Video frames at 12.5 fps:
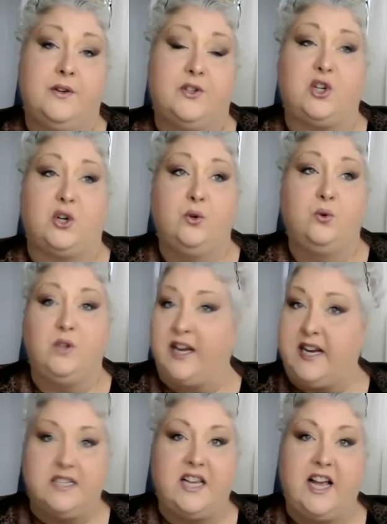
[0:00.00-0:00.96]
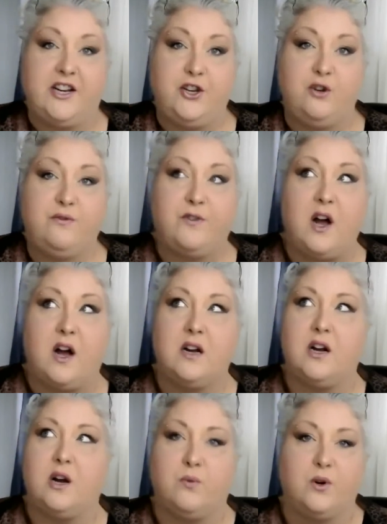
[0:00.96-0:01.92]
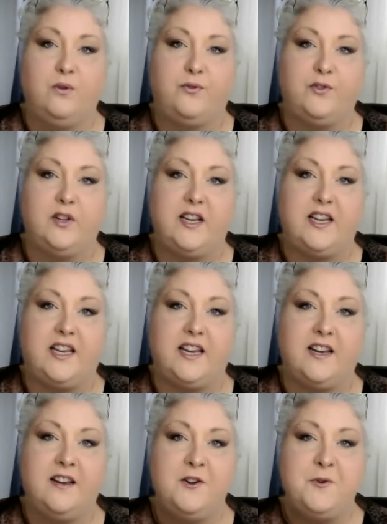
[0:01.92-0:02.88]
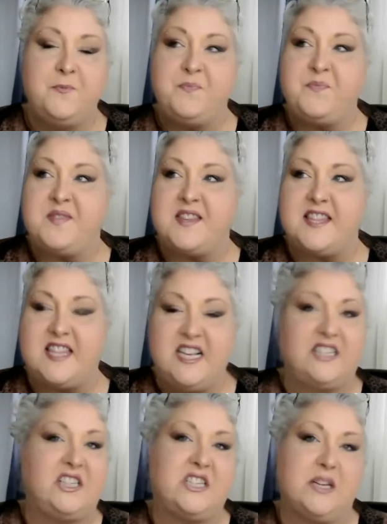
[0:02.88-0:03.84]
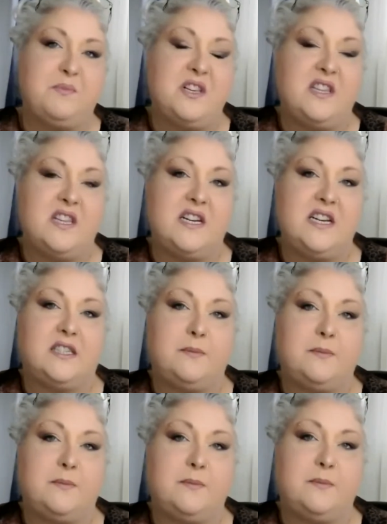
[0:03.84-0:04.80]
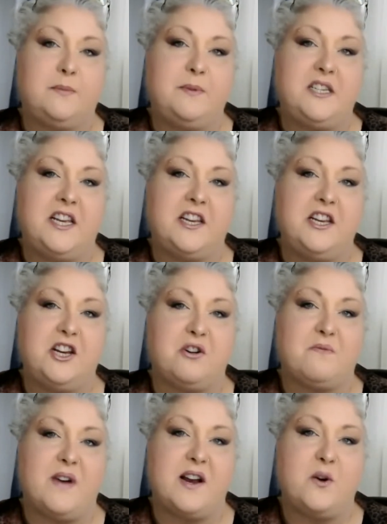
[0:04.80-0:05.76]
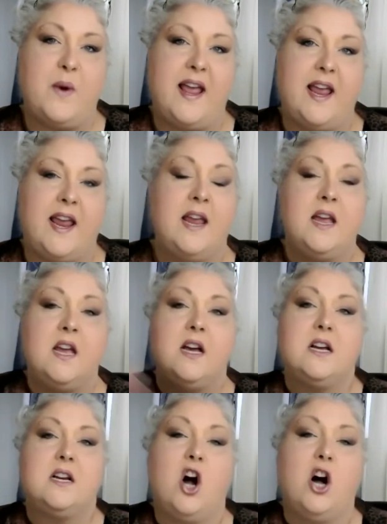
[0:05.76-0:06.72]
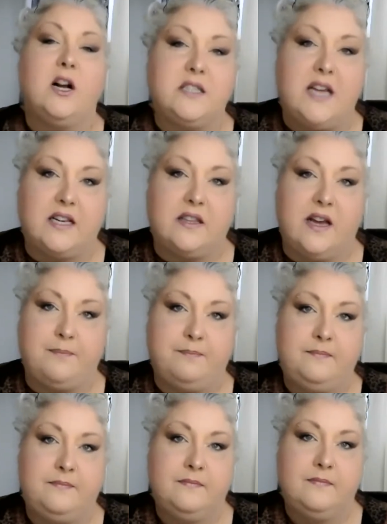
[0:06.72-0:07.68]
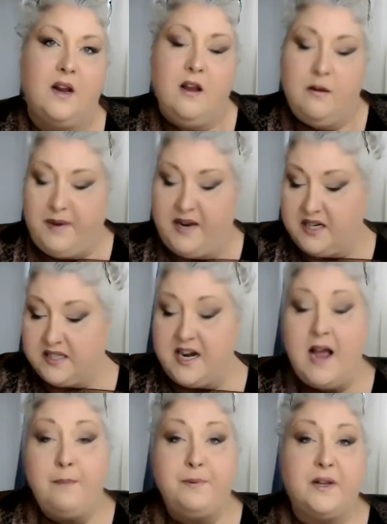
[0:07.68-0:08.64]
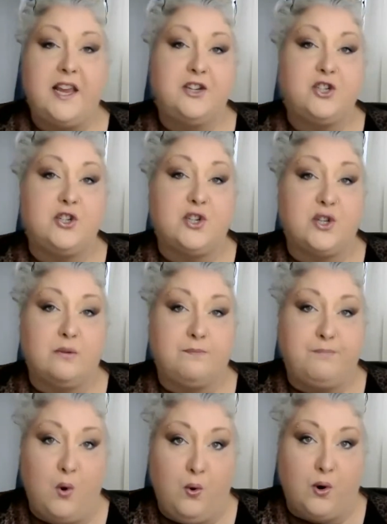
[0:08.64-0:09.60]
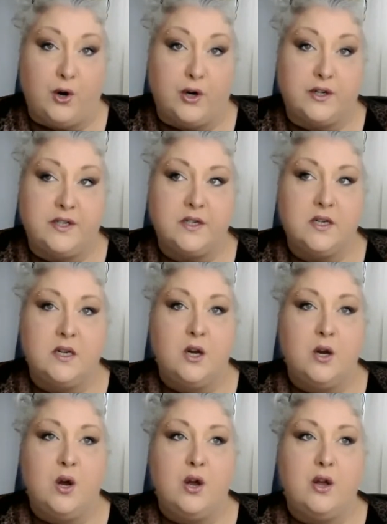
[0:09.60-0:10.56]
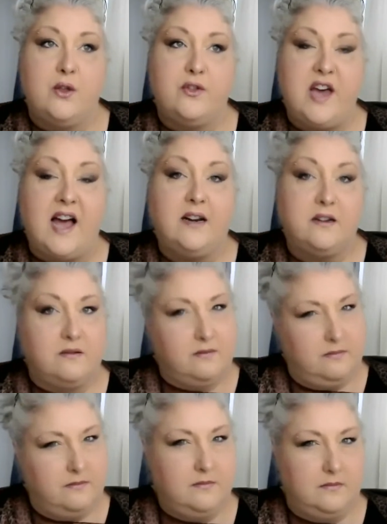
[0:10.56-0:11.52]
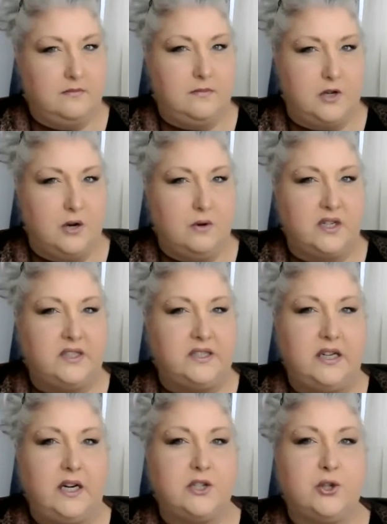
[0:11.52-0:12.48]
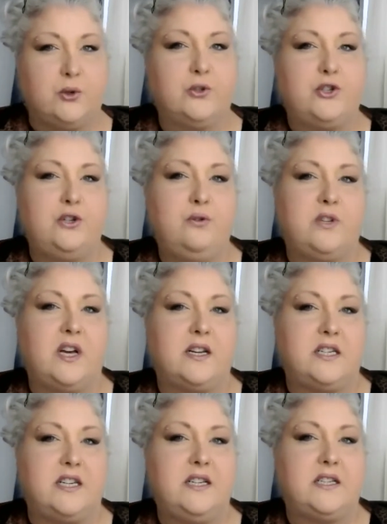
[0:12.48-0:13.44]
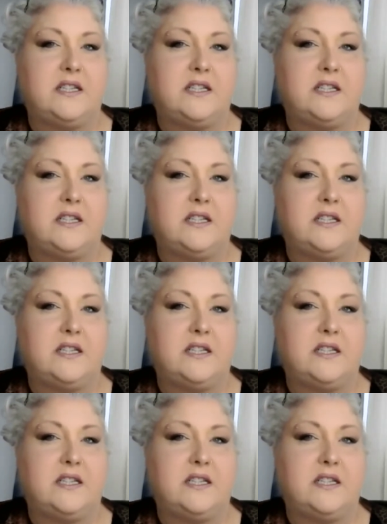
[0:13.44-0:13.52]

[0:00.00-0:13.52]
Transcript: So like I said, you've got a roof leaking. This is something that needs to be taken care of right away. Contact them, because an application to the board, that notice that I told you, that